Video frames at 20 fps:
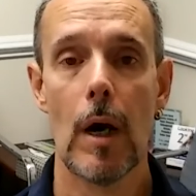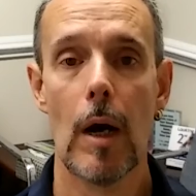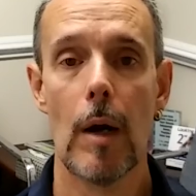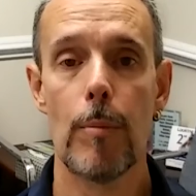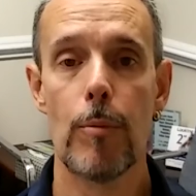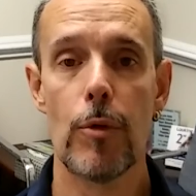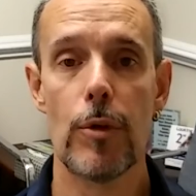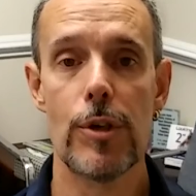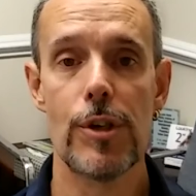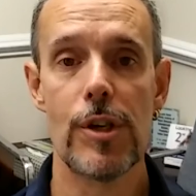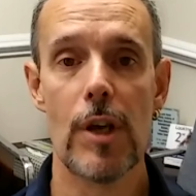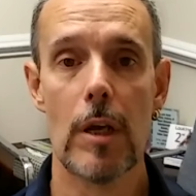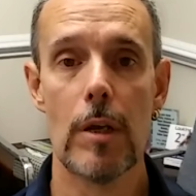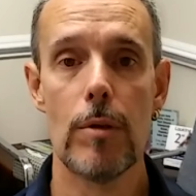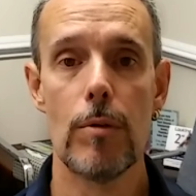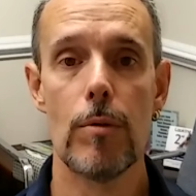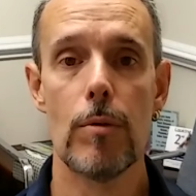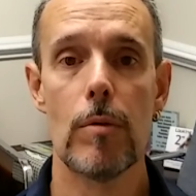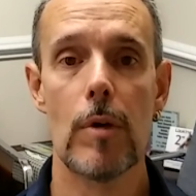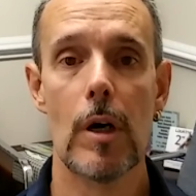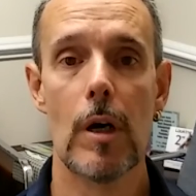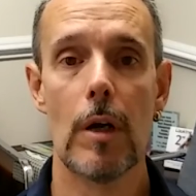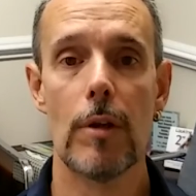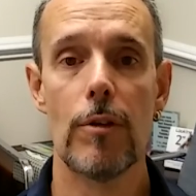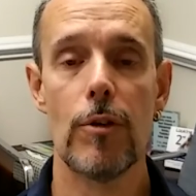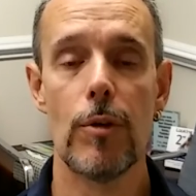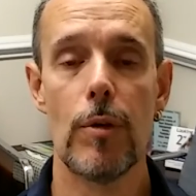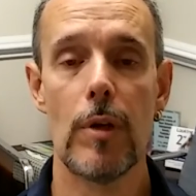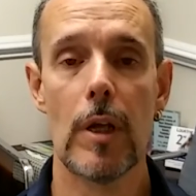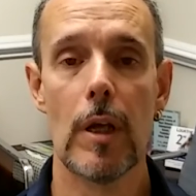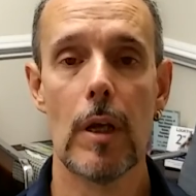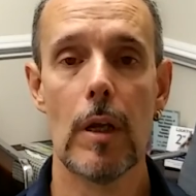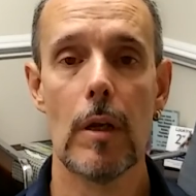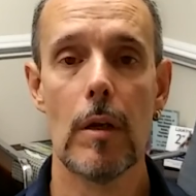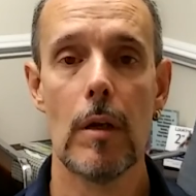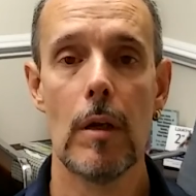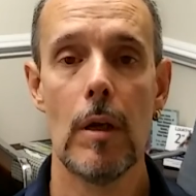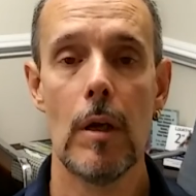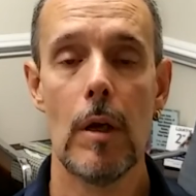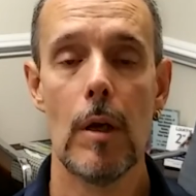I appreciate you tuning
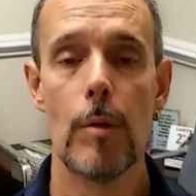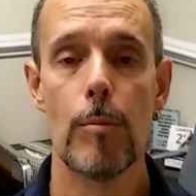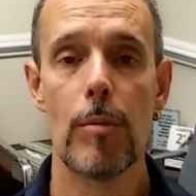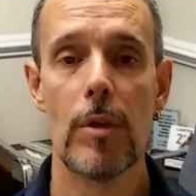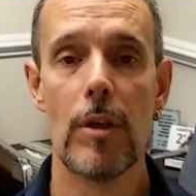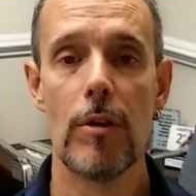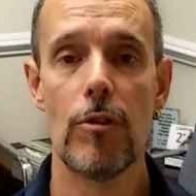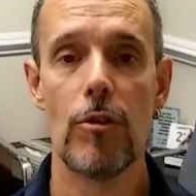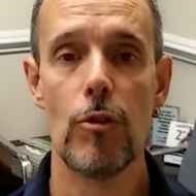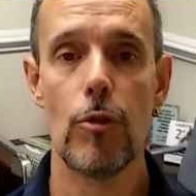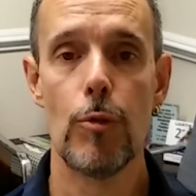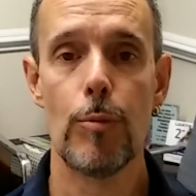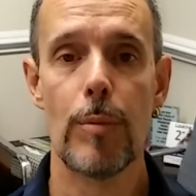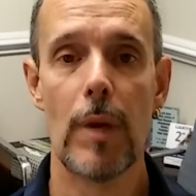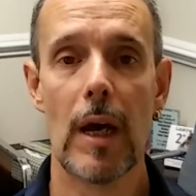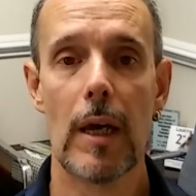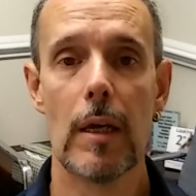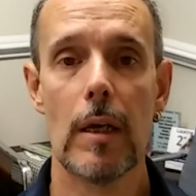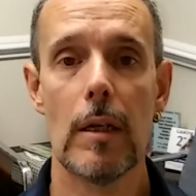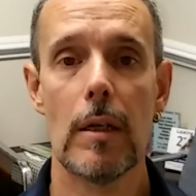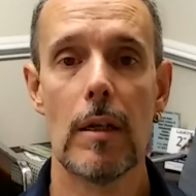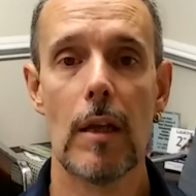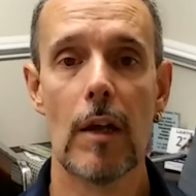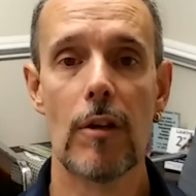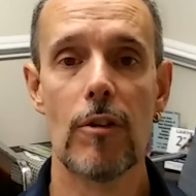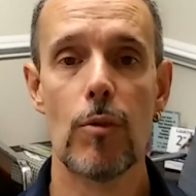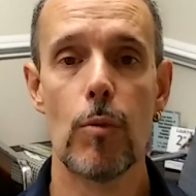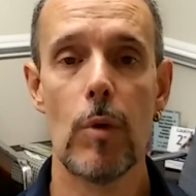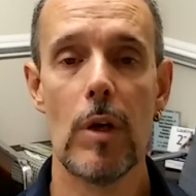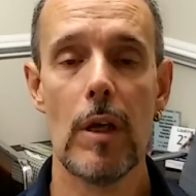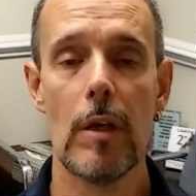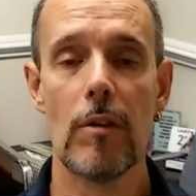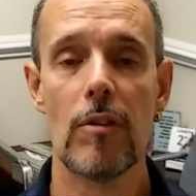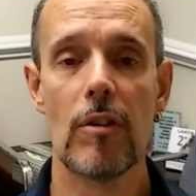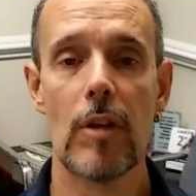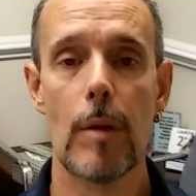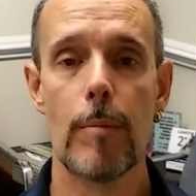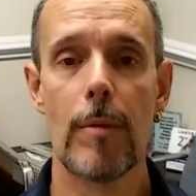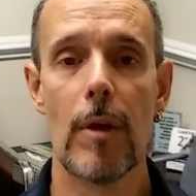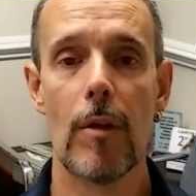in. Please tune back in next week,
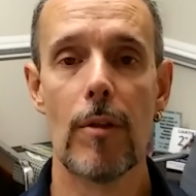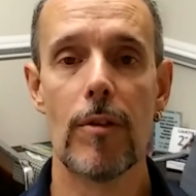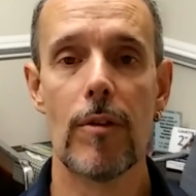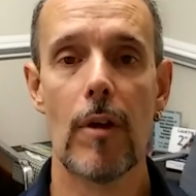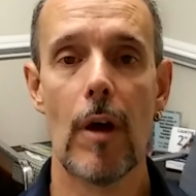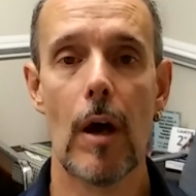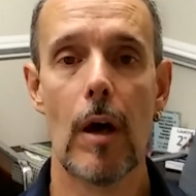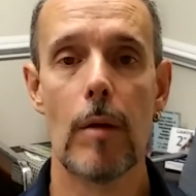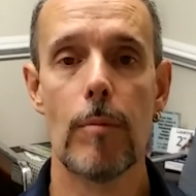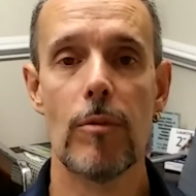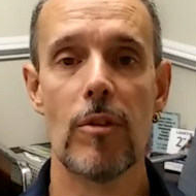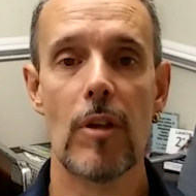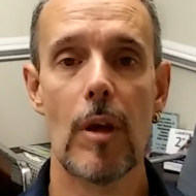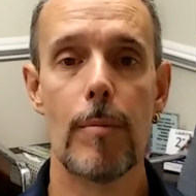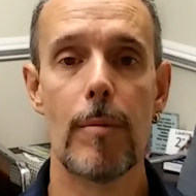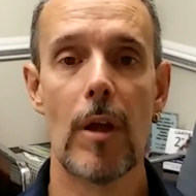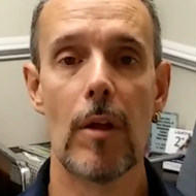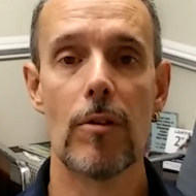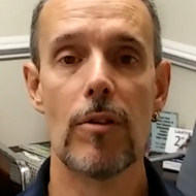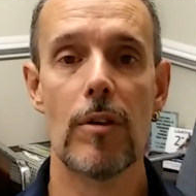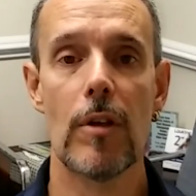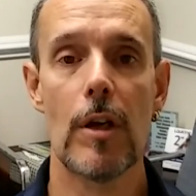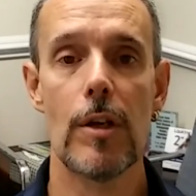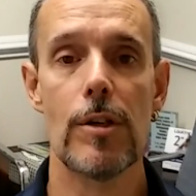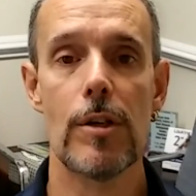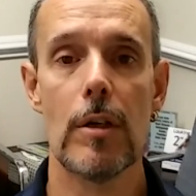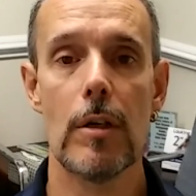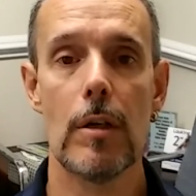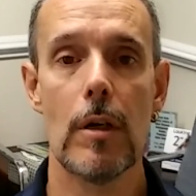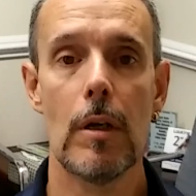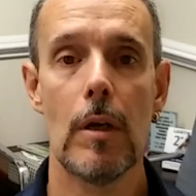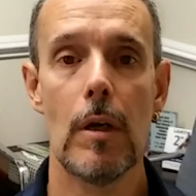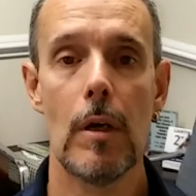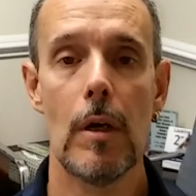same health time, same health station.